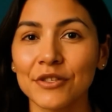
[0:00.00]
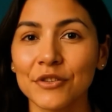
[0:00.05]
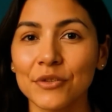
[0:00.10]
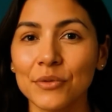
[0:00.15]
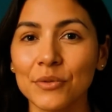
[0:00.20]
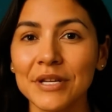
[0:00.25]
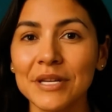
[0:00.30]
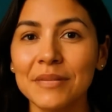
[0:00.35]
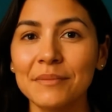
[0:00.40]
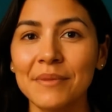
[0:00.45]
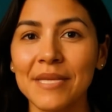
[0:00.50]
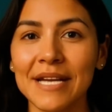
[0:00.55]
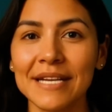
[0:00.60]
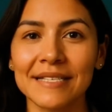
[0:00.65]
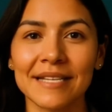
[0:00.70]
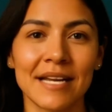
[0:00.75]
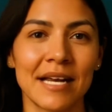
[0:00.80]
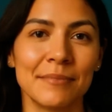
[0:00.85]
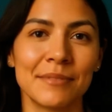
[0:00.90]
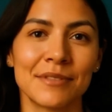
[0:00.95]
three
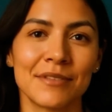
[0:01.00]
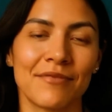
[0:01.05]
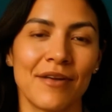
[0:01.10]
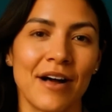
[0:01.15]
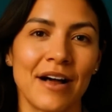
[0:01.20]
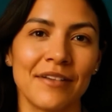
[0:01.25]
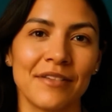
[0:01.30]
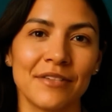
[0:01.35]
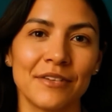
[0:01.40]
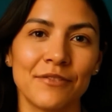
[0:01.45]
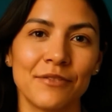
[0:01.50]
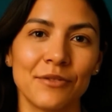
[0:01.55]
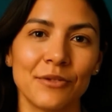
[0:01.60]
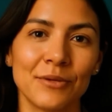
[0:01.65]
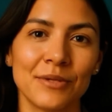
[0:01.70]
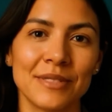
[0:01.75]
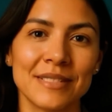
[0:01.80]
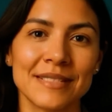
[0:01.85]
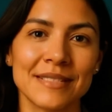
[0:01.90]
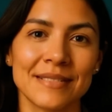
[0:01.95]
main types of IV
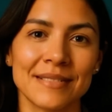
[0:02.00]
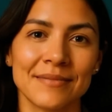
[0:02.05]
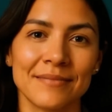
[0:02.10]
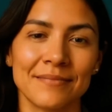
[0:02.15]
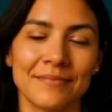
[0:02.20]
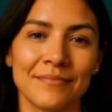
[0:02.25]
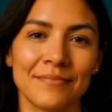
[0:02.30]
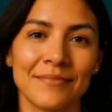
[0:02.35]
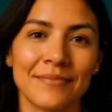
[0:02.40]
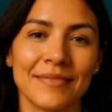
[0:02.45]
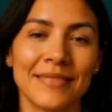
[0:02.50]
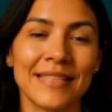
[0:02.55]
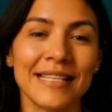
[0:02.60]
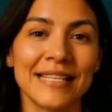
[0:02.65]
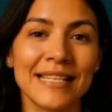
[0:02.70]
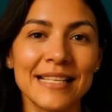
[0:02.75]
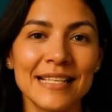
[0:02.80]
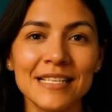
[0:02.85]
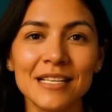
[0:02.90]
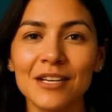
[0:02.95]
fluids. The
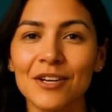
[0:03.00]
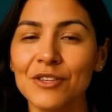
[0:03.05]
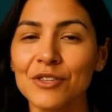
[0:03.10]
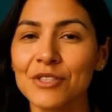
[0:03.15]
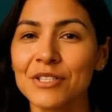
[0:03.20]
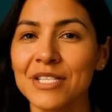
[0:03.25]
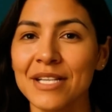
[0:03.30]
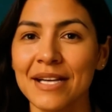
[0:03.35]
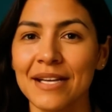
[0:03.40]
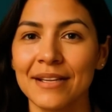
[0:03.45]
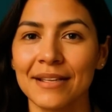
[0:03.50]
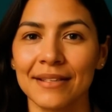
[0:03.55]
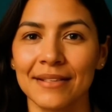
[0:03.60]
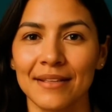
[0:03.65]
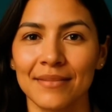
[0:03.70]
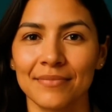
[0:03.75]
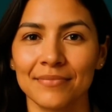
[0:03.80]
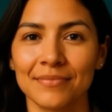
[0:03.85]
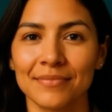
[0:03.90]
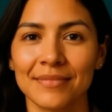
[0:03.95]
key to understanding
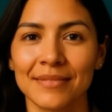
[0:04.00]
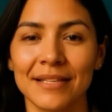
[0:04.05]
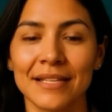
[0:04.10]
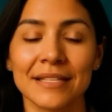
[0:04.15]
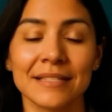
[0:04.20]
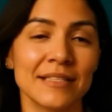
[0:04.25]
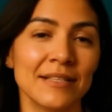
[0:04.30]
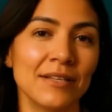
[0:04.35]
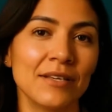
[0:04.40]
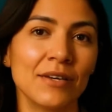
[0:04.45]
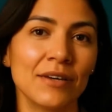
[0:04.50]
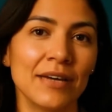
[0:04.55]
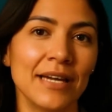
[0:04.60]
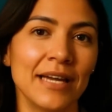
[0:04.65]
them is in their